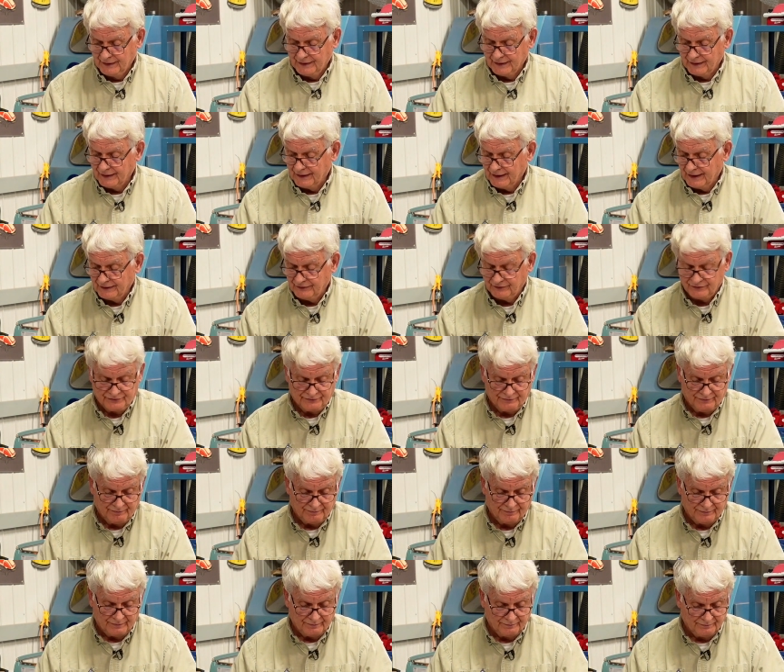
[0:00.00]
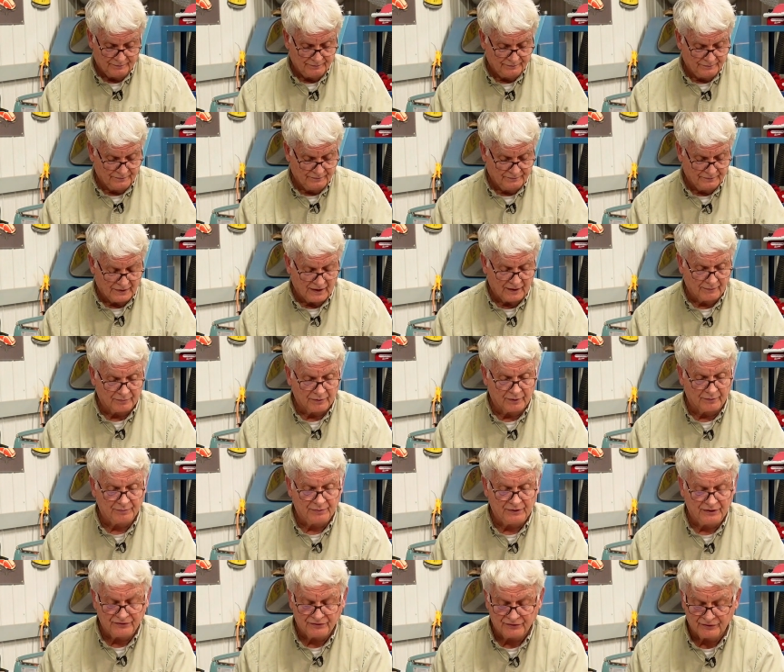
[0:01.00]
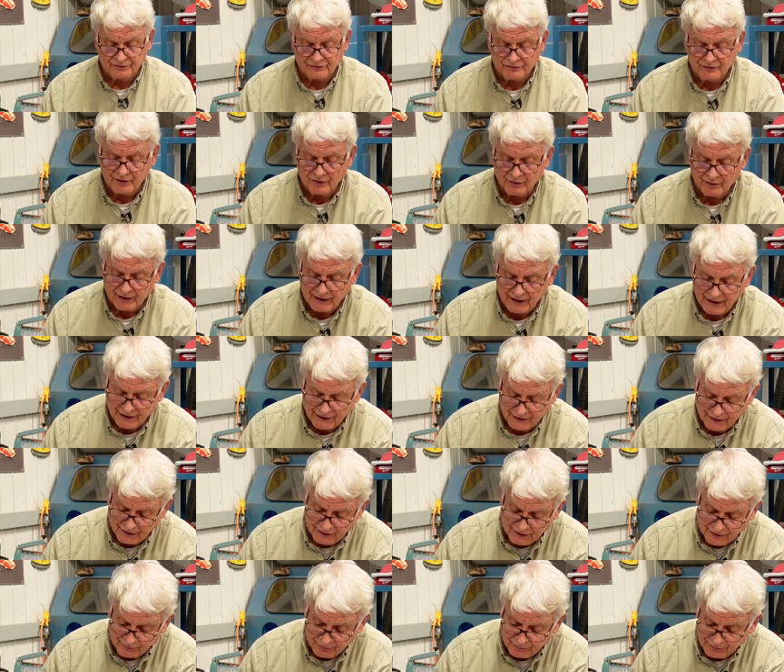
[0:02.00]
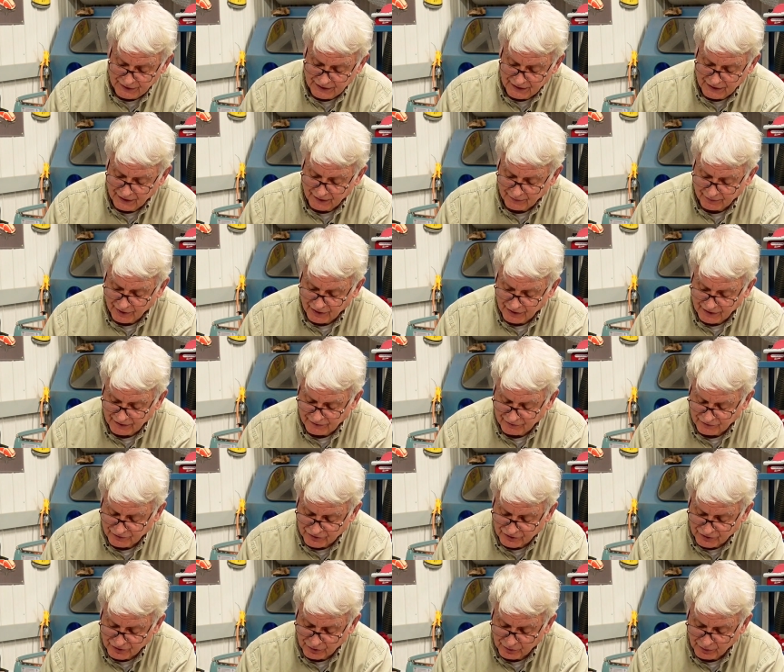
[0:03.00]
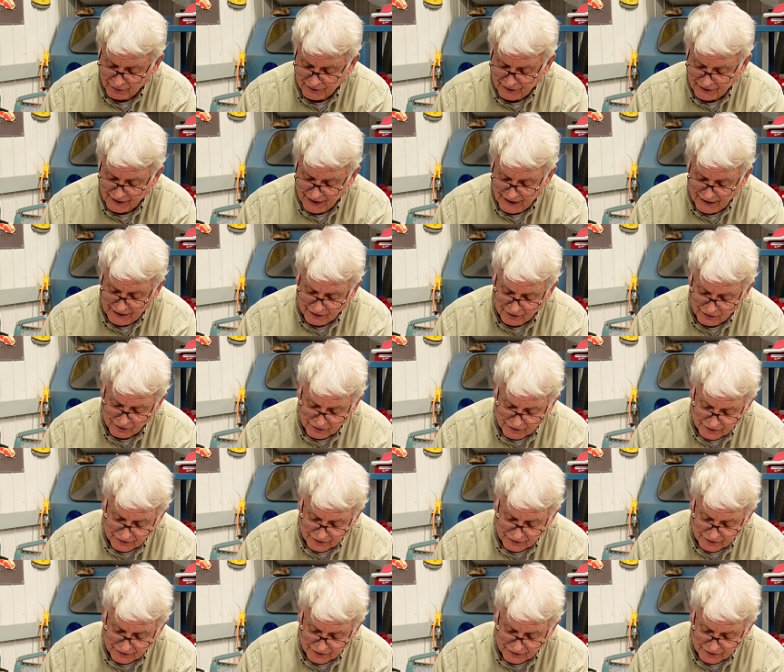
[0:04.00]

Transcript: Just a couple of pieces here I had in a bin. I'm not even sure what the angle